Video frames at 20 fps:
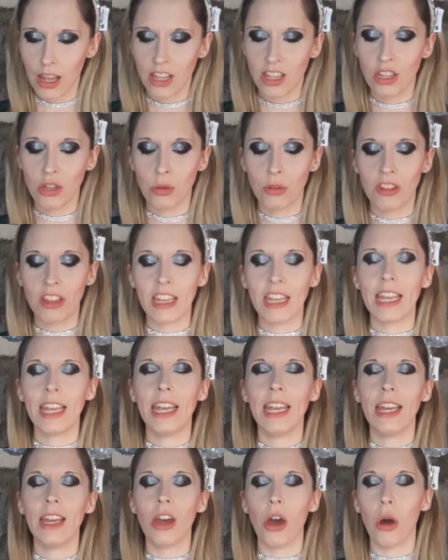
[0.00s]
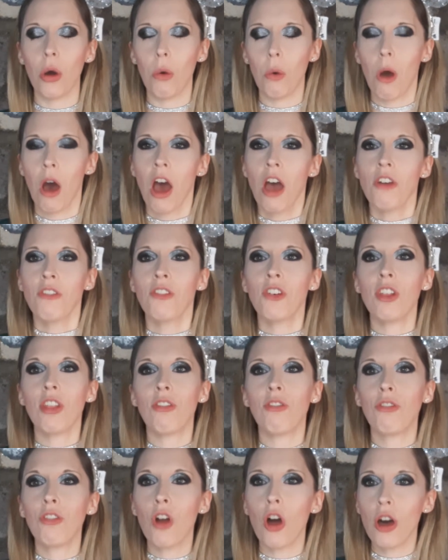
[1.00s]
You see ego for the
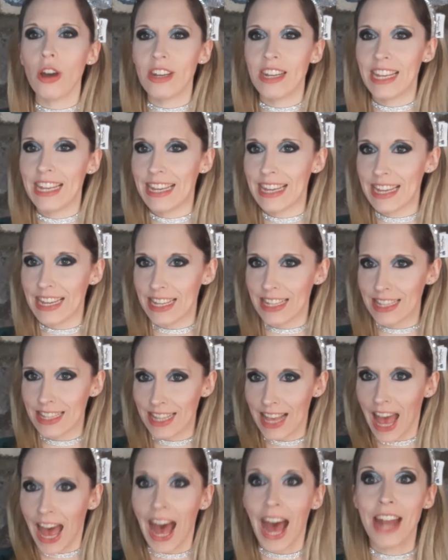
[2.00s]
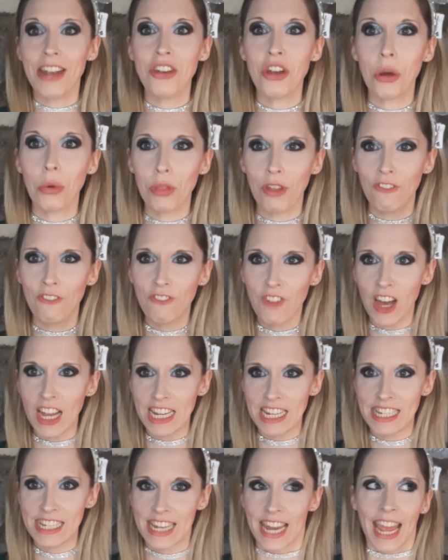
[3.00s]
fraud he is and know the
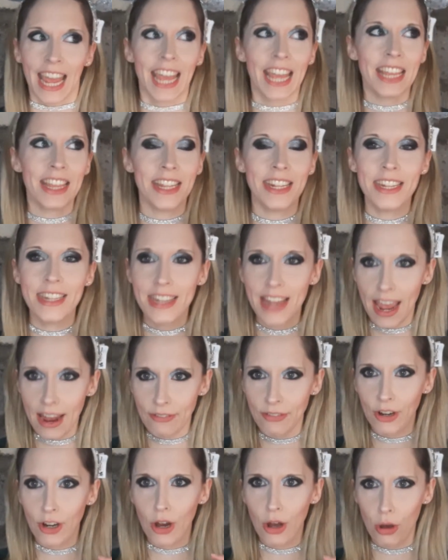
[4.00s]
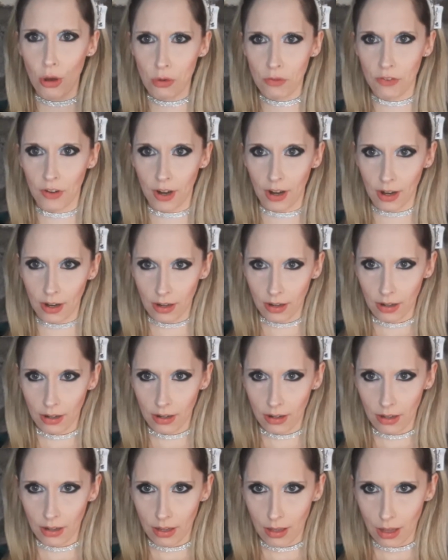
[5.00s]
fight is never over,
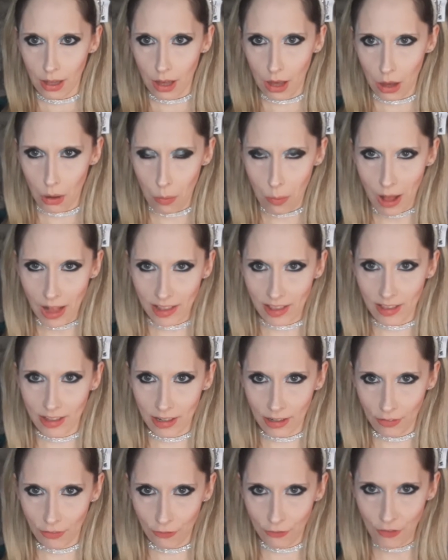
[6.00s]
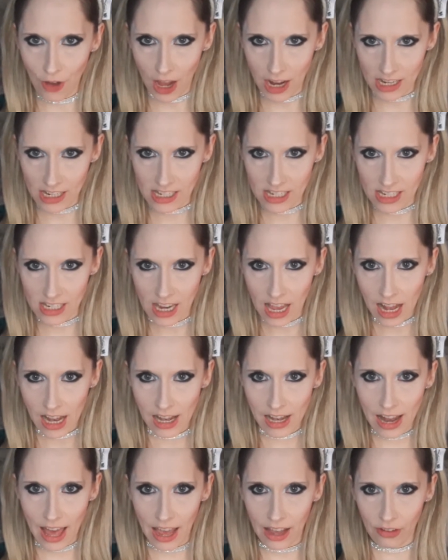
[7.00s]
whilst there's fight
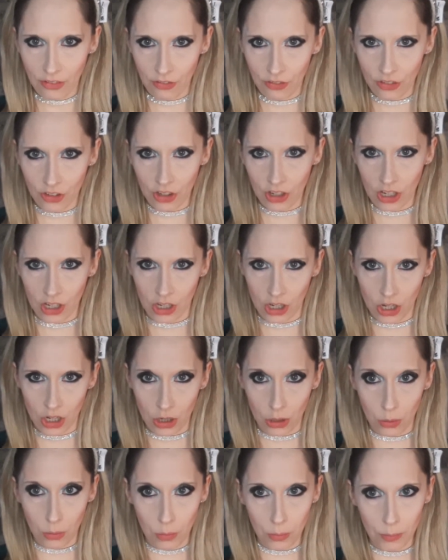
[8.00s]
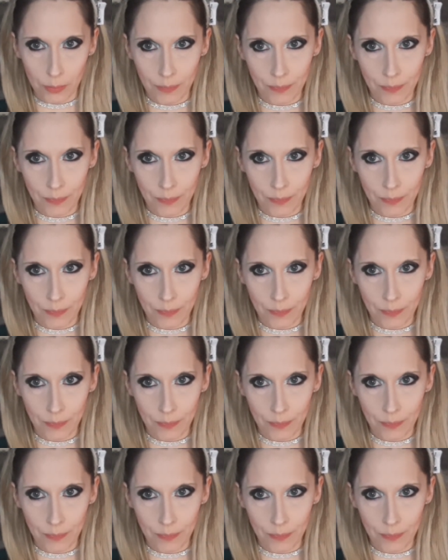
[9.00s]
left in you.